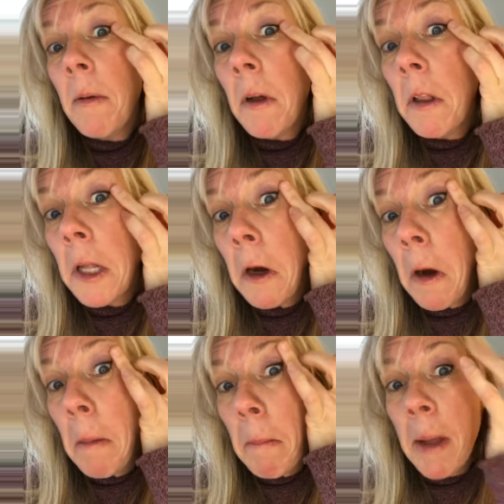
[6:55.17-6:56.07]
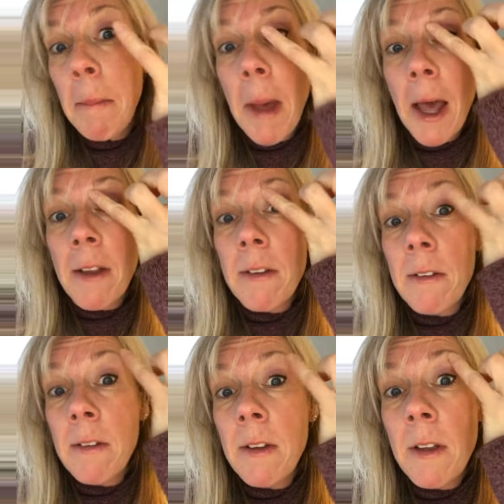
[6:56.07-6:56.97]
clear up my
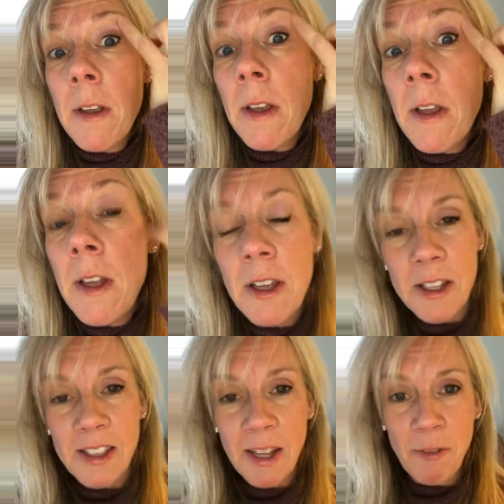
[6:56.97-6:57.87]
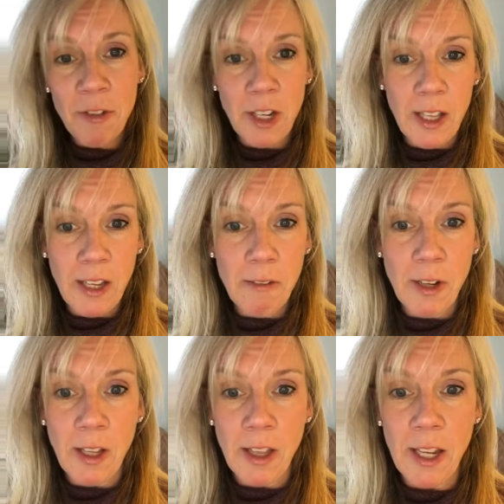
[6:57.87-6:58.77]
mess. Not really,
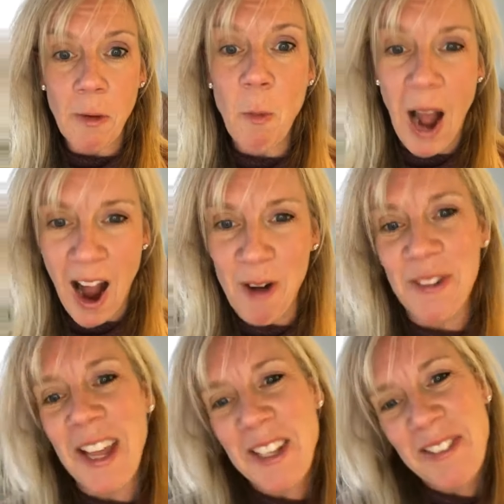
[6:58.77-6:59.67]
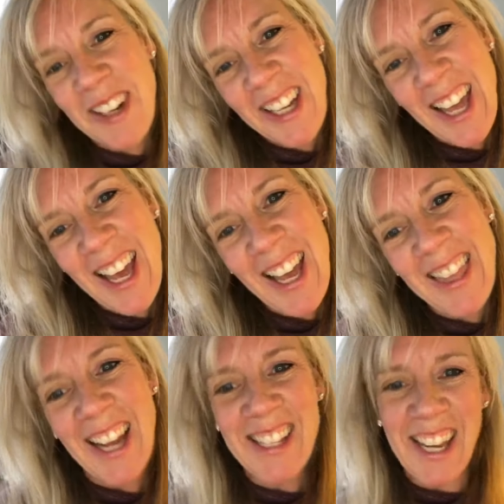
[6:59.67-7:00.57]
really. Wow. Thanks, Mary
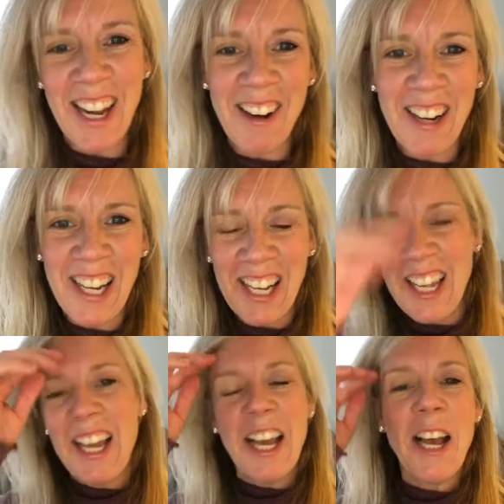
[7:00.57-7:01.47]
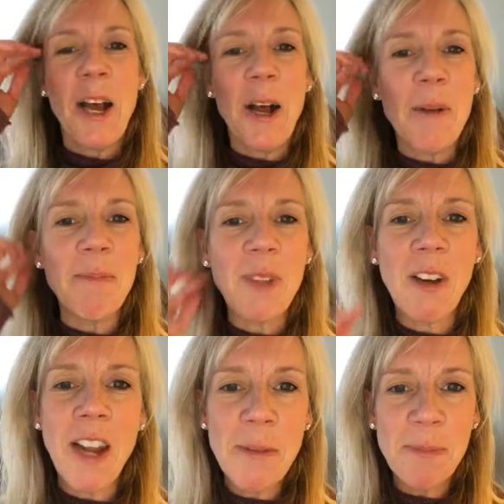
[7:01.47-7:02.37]
Kay. Thanks, Carrie. All
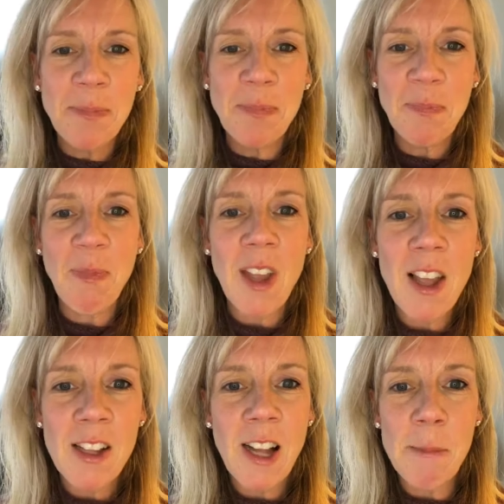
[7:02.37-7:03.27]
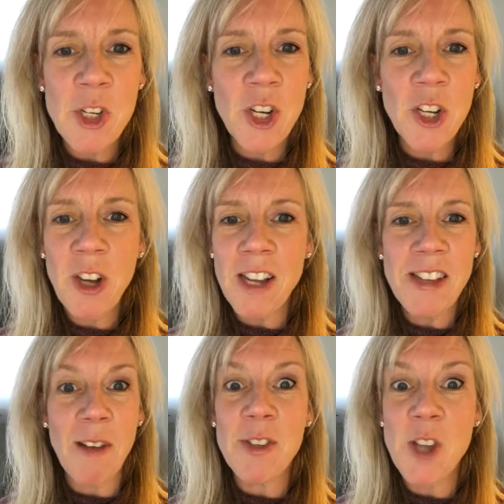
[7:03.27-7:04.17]
right. I'm sure you guys
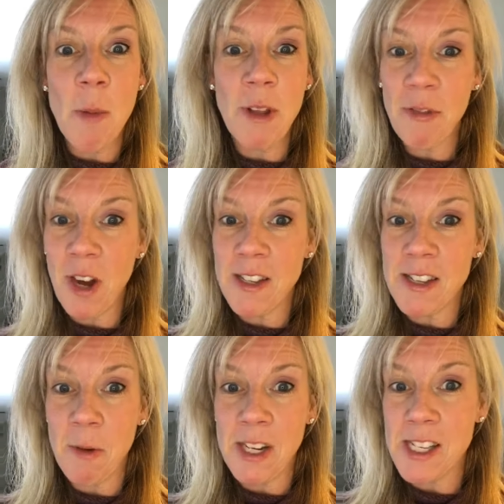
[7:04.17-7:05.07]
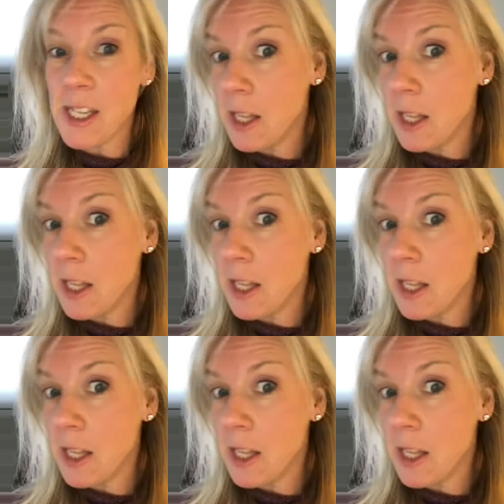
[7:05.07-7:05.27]
have so many friends that want to see